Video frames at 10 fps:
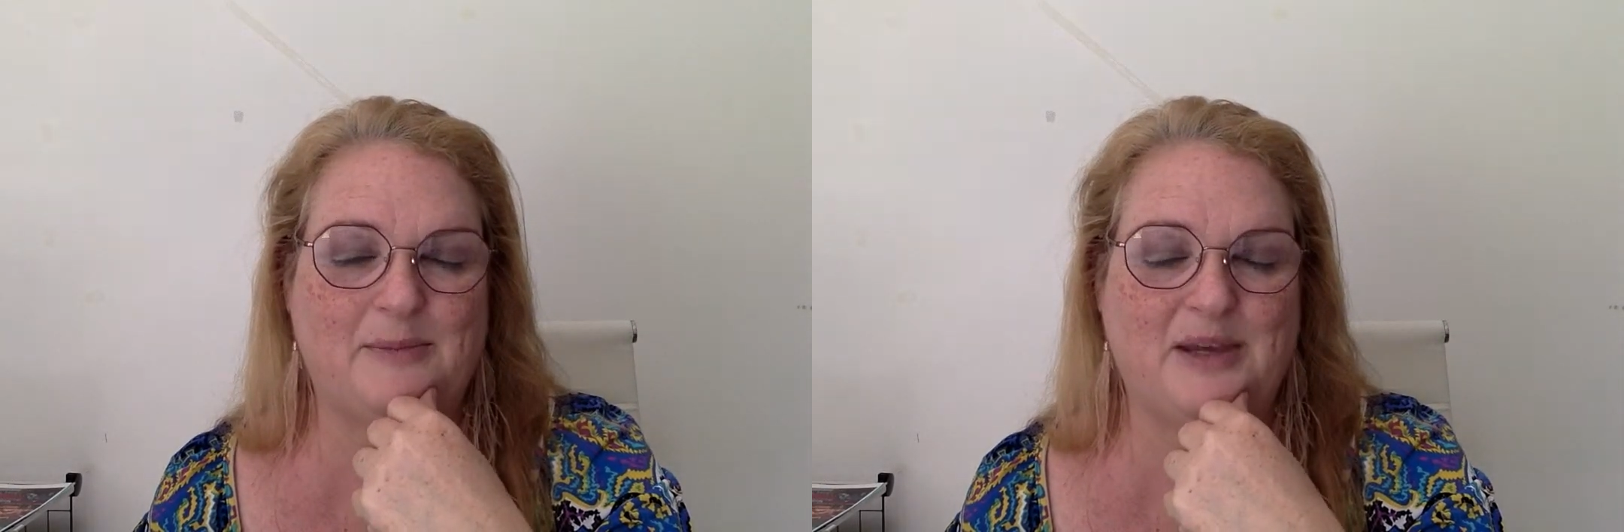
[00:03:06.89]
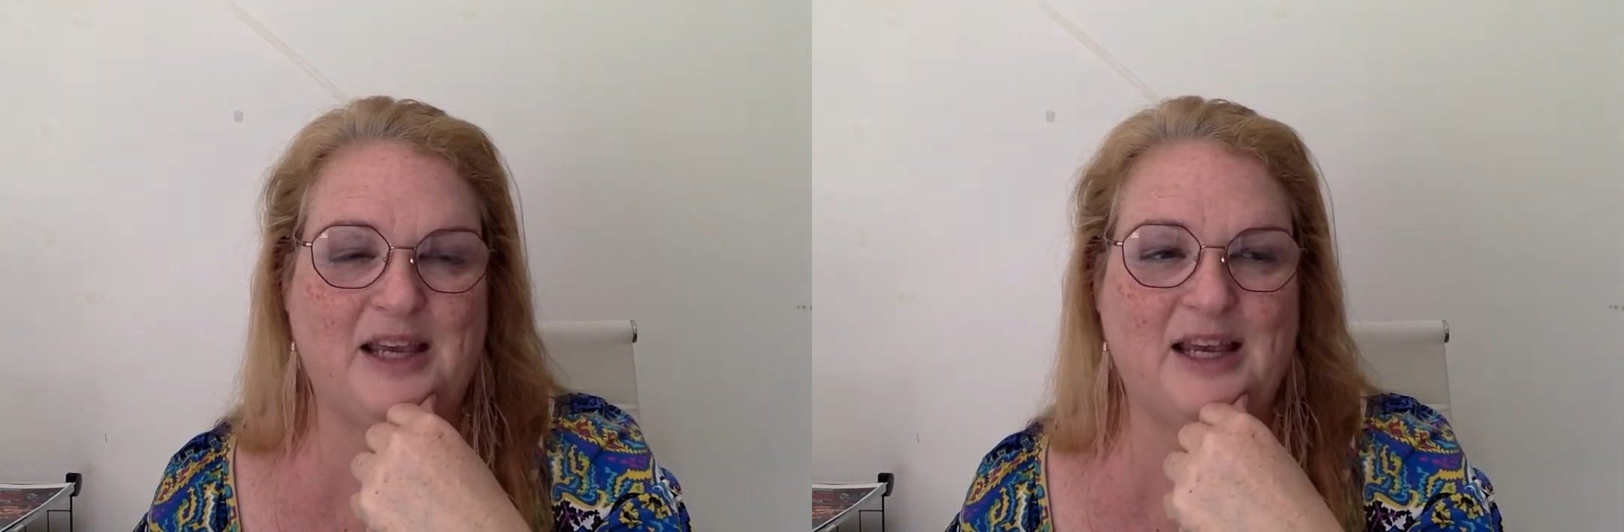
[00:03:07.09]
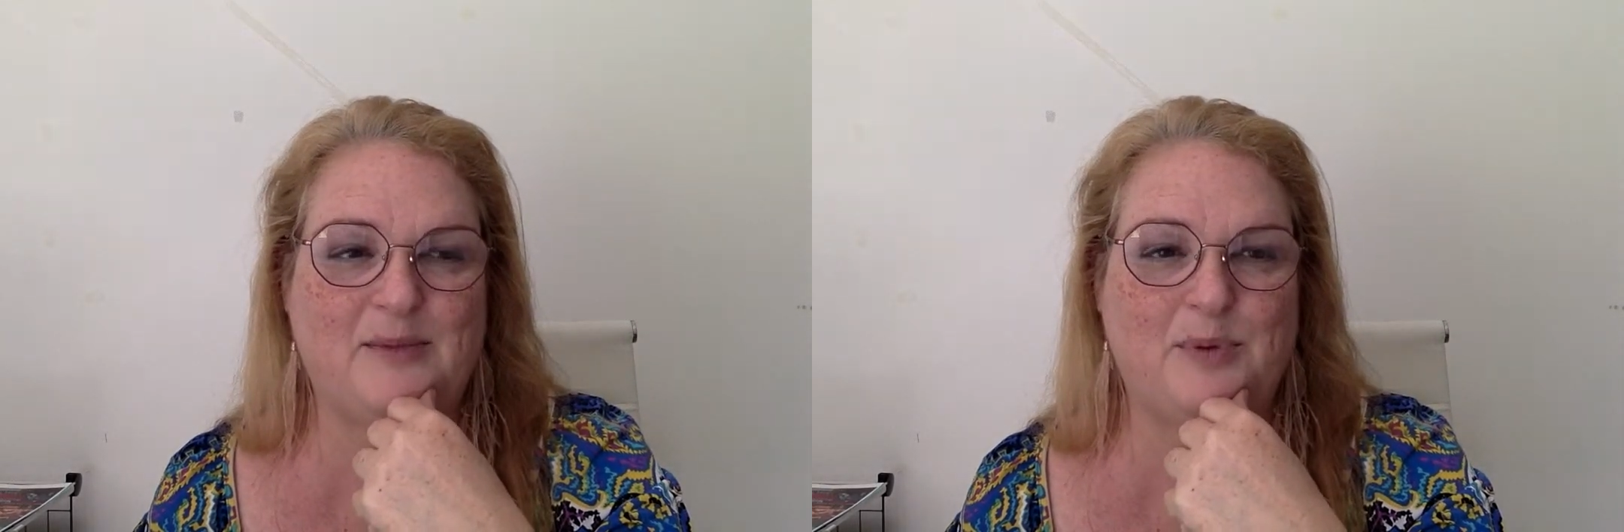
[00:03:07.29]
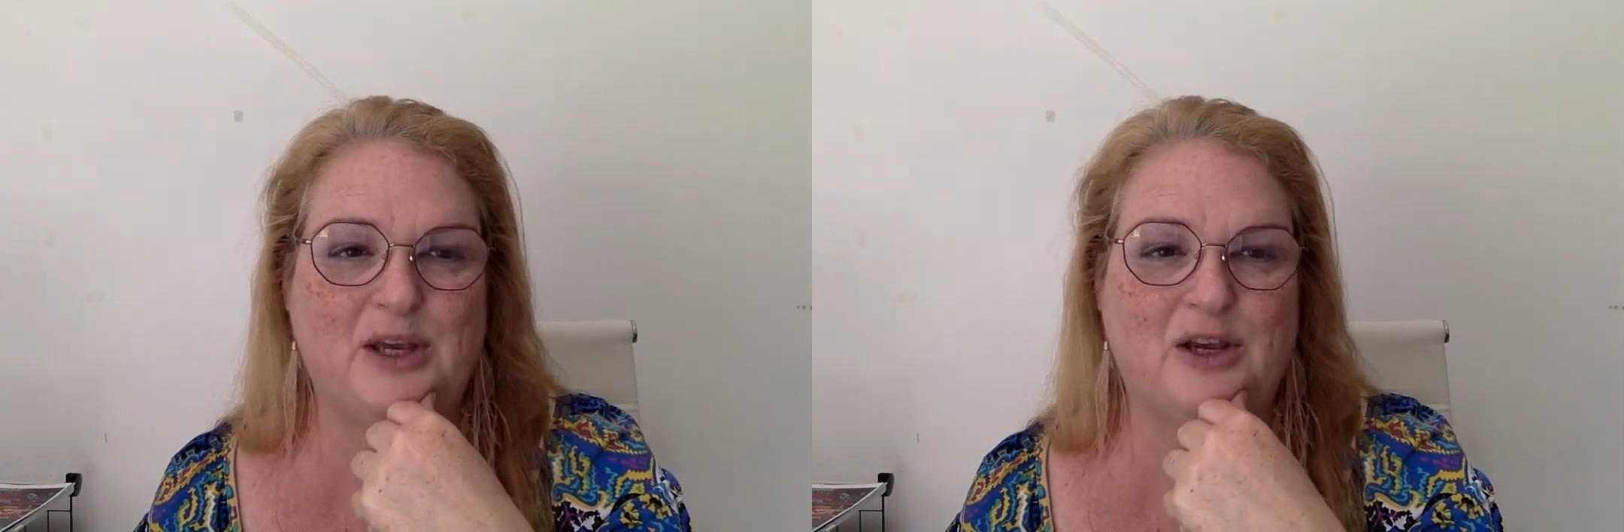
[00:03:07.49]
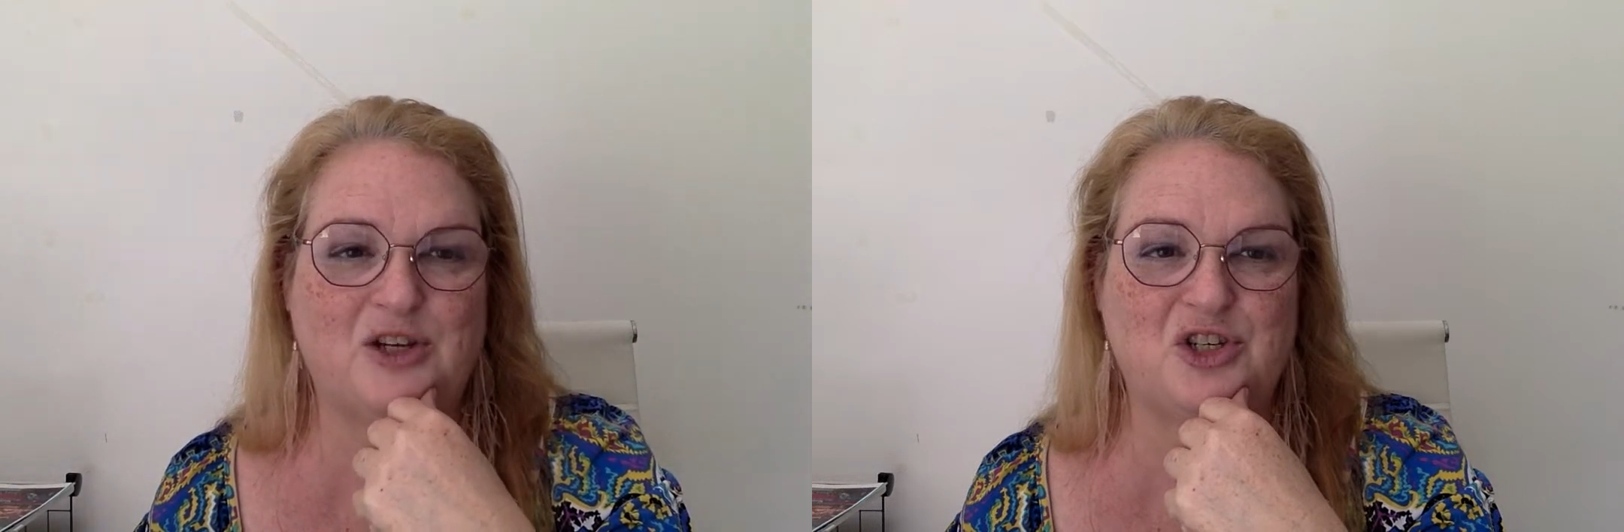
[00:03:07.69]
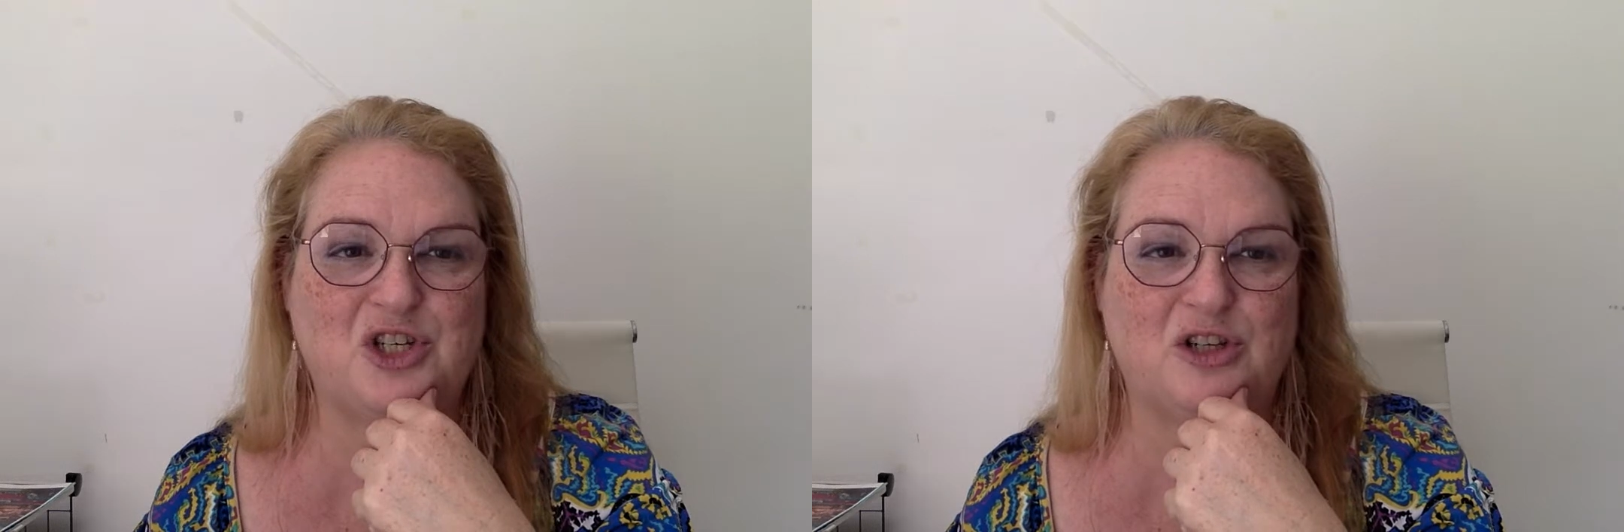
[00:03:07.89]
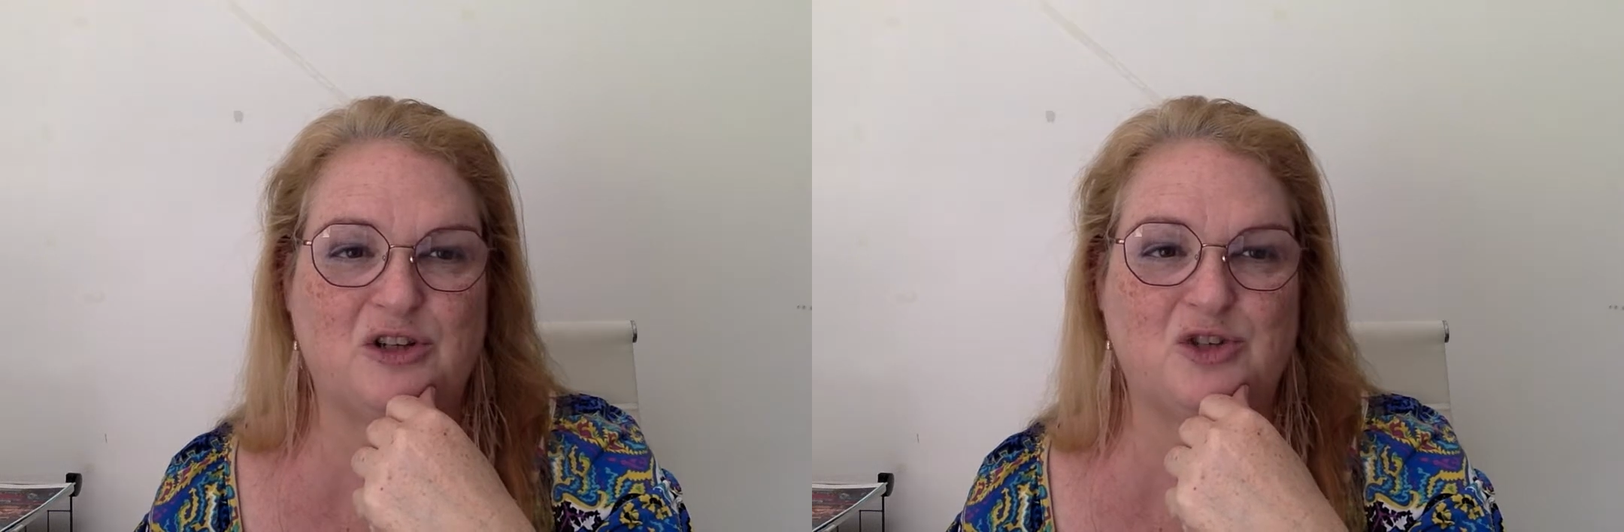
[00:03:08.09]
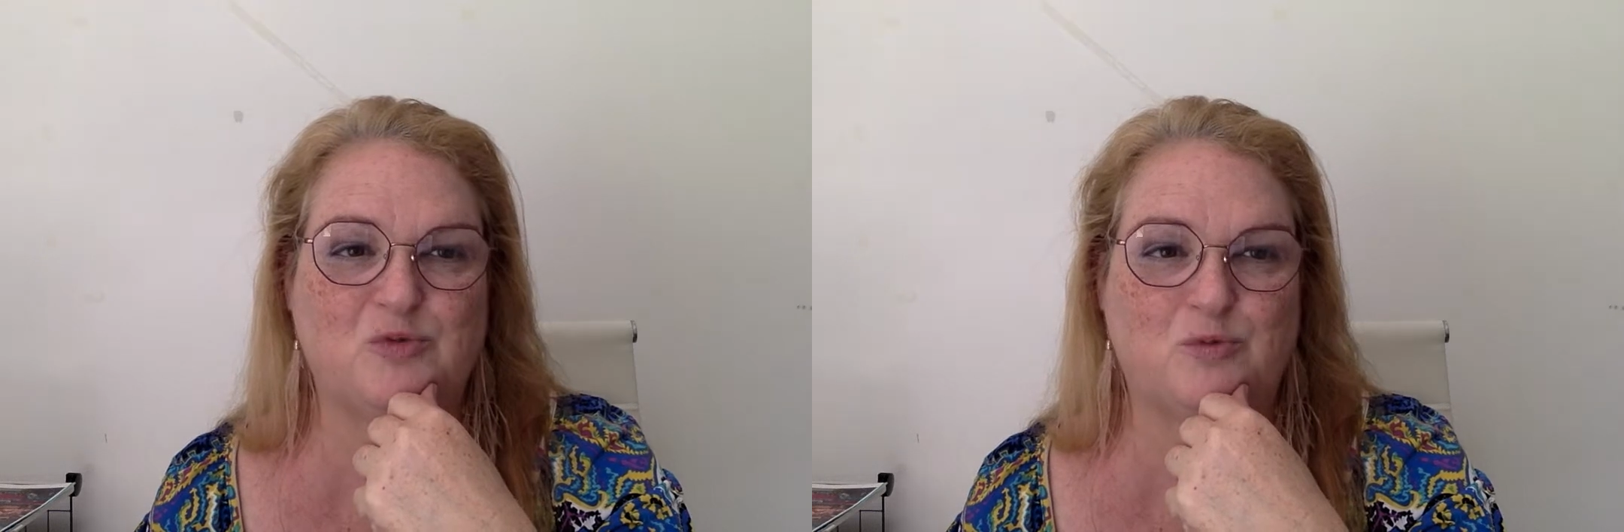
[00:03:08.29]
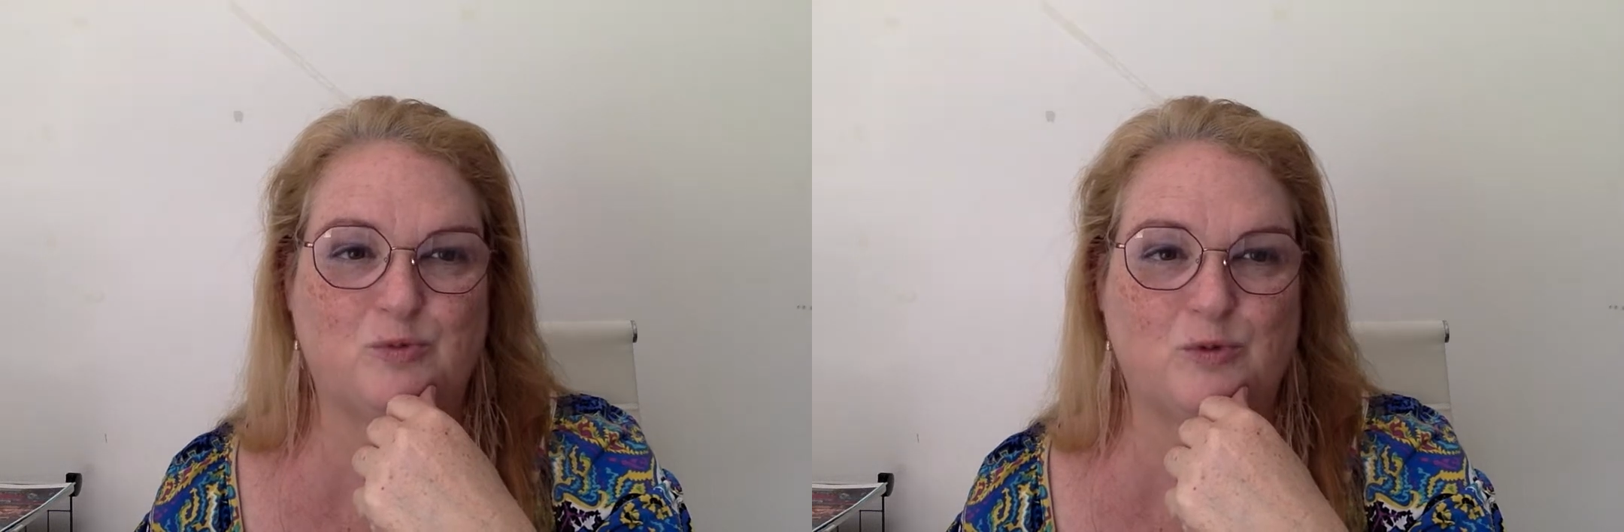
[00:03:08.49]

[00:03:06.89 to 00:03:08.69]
gig, because she looked